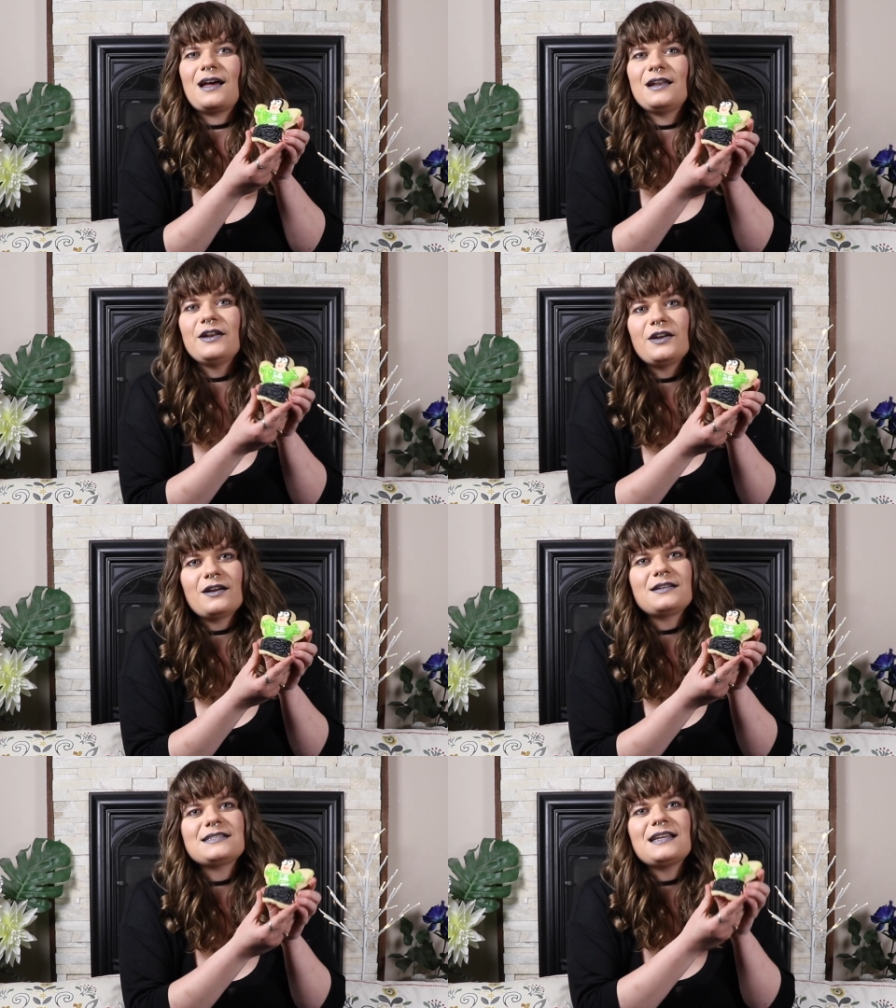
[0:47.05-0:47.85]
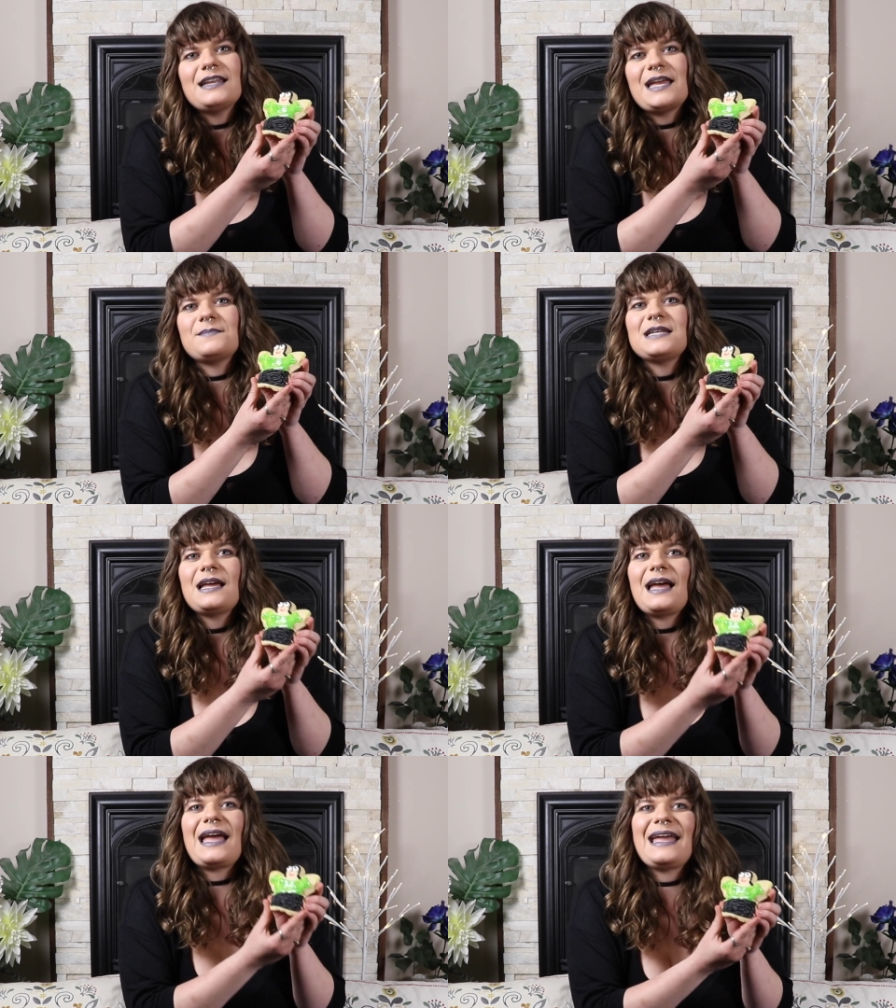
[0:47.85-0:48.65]
a nurse named
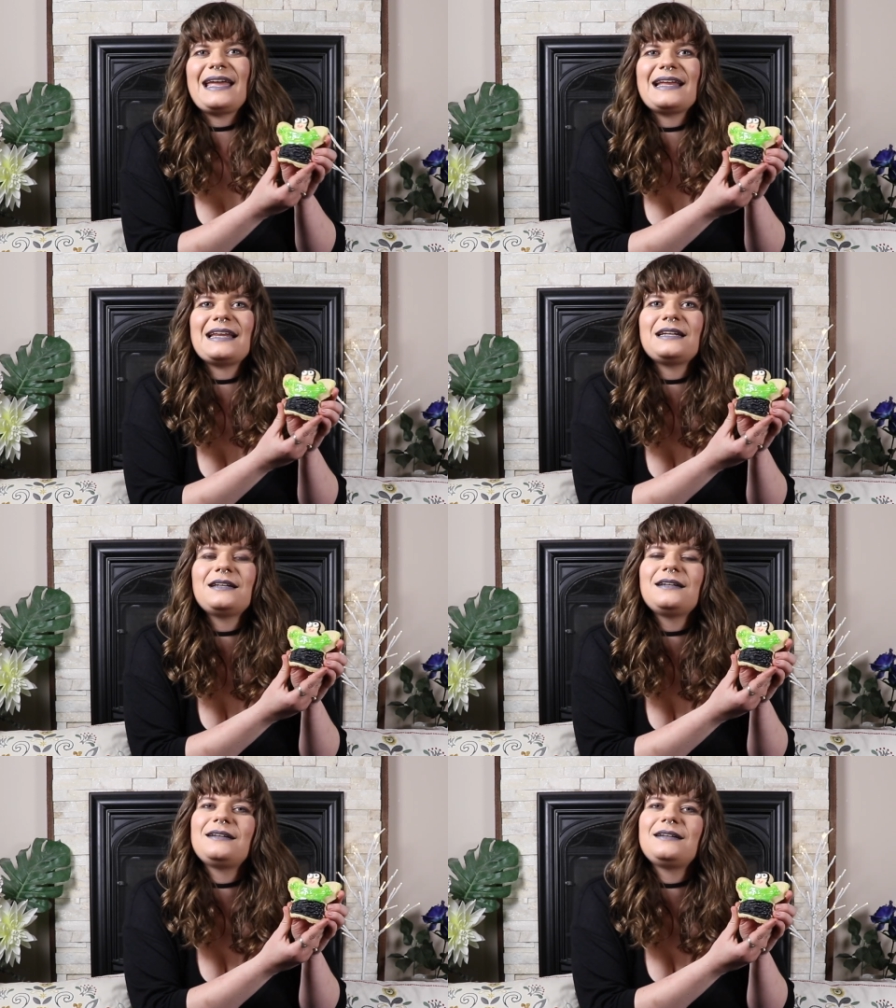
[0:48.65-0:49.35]
Anne